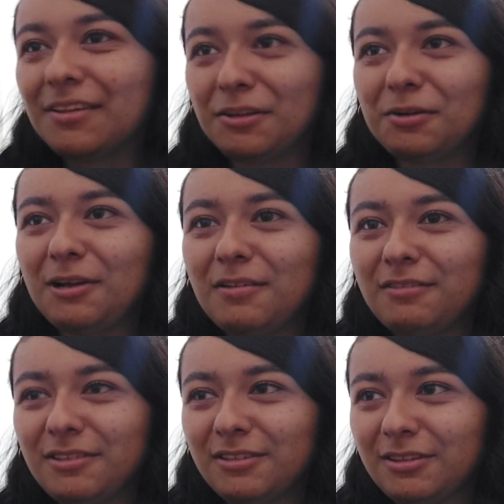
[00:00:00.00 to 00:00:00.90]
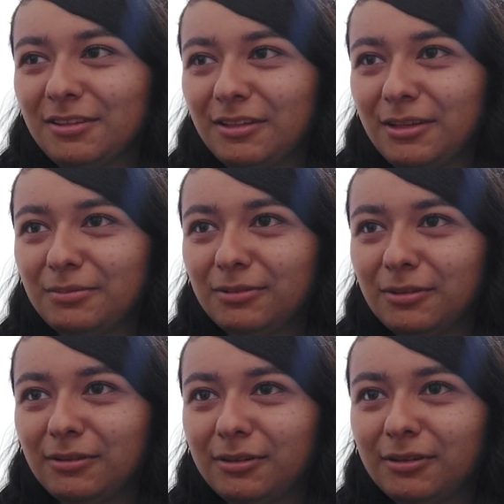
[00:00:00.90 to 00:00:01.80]
They all have the Devil
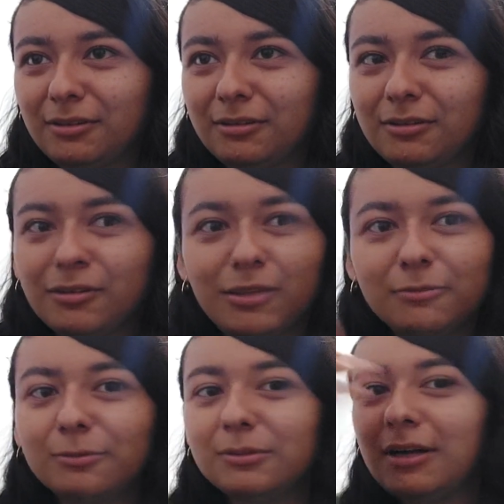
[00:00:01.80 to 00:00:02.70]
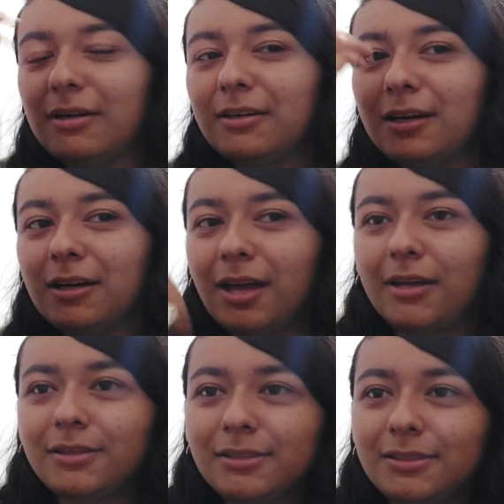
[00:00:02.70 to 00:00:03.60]
Hunter Club uh,
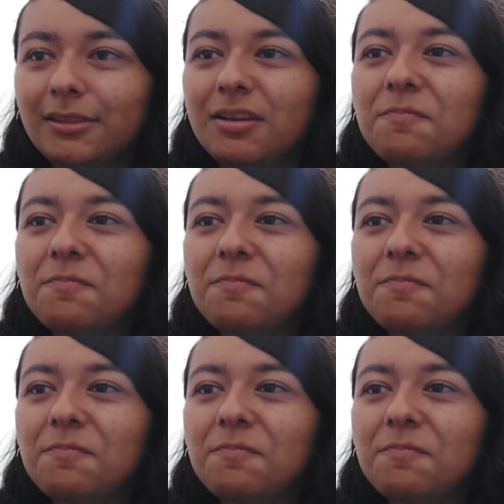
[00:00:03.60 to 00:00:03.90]
hats.